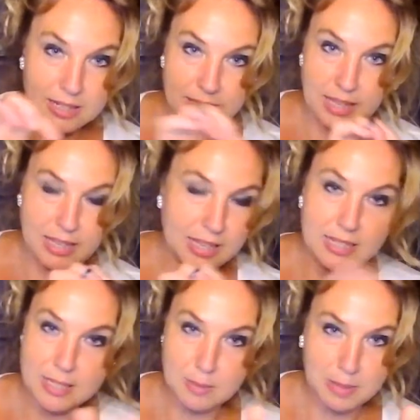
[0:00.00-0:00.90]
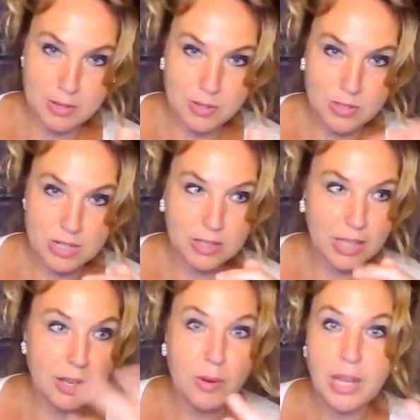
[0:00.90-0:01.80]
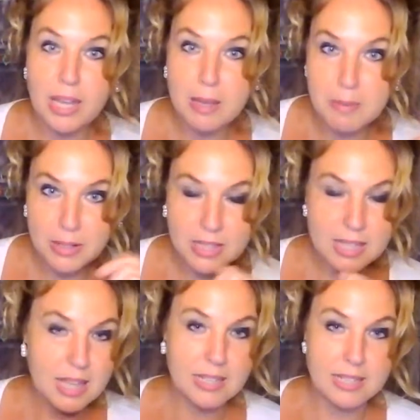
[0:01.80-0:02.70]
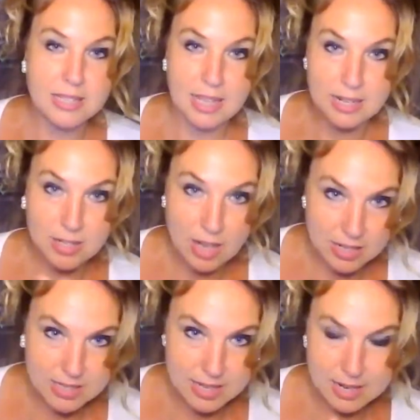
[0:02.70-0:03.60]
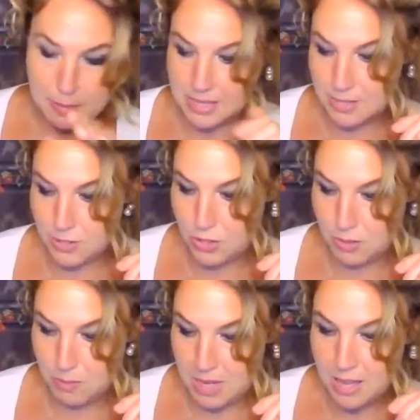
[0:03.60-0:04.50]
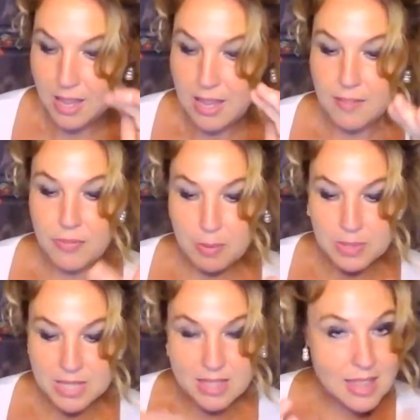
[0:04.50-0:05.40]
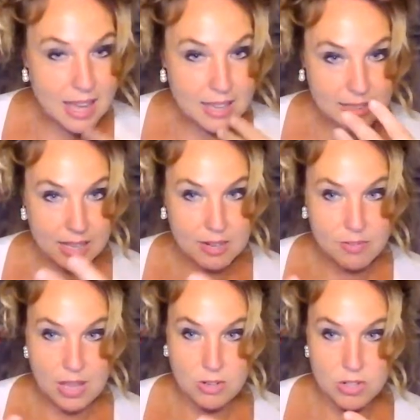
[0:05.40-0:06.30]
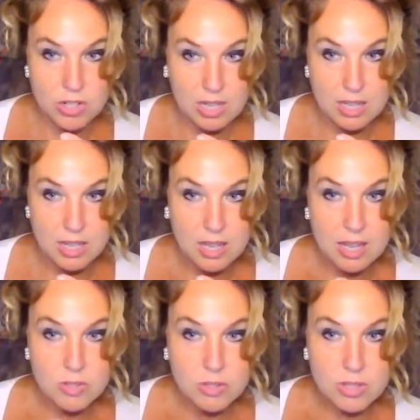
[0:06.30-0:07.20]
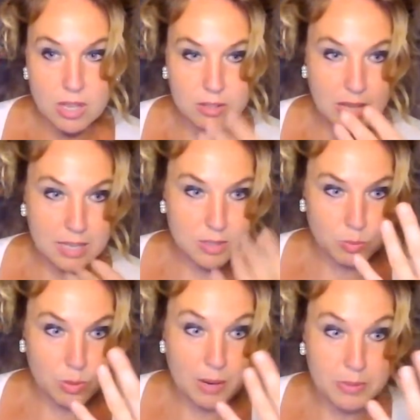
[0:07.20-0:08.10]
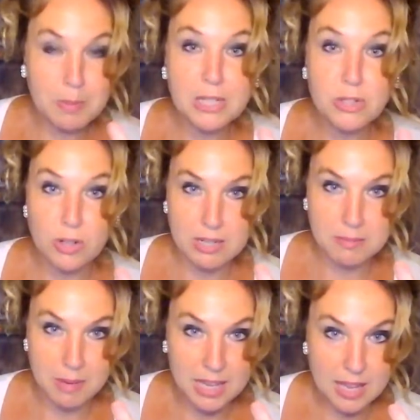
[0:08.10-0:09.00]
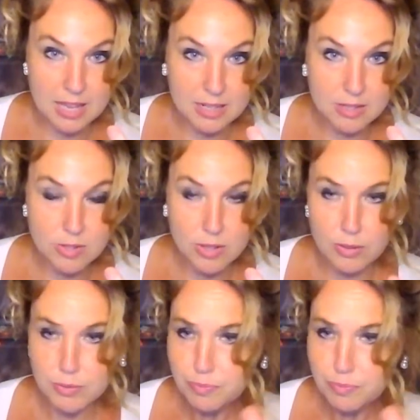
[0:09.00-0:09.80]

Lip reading: like it disappears and you're like, okay, apparently they decided not to send a message to me. It was that kind of energy. That's what I was picturing in my head. So